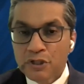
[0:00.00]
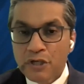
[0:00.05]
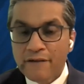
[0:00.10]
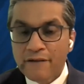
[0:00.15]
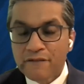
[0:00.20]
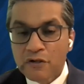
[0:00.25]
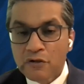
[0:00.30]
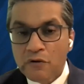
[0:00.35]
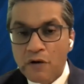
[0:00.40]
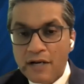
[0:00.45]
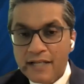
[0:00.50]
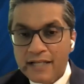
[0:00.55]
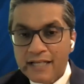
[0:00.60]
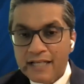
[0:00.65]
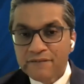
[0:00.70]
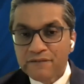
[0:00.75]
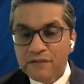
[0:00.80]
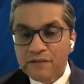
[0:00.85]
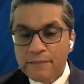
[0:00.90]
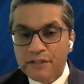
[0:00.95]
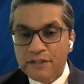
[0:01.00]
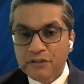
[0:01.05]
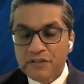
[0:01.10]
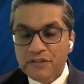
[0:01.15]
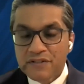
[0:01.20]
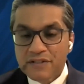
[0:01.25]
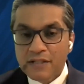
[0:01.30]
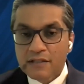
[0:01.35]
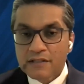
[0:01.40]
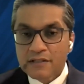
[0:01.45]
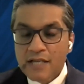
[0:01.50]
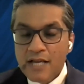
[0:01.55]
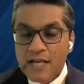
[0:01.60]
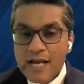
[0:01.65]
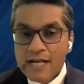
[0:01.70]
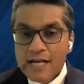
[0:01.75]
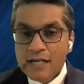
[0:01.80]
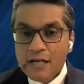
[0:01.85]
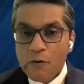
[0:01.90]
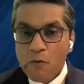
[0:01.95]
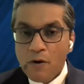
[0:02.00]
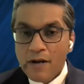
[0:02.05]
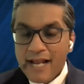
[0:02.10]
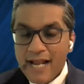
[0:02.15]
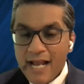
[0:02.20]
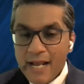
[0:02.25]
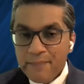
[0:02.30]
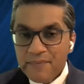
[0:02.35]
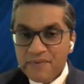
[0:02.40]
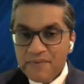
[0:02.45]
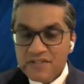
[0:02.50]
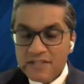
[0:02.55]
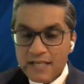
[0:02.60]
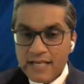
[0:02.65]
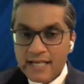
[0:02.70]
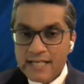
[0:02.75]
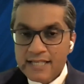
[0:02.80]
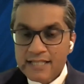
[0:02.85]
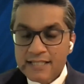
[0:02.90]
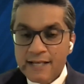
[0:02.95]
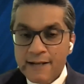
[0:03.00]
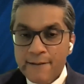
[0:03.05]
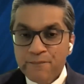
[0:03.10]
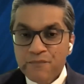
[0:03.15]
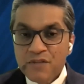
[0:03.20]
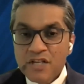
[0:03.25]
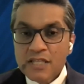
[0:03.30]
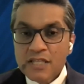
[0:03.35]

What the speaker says: You have chronic inflammatory cells. Now, what happens is,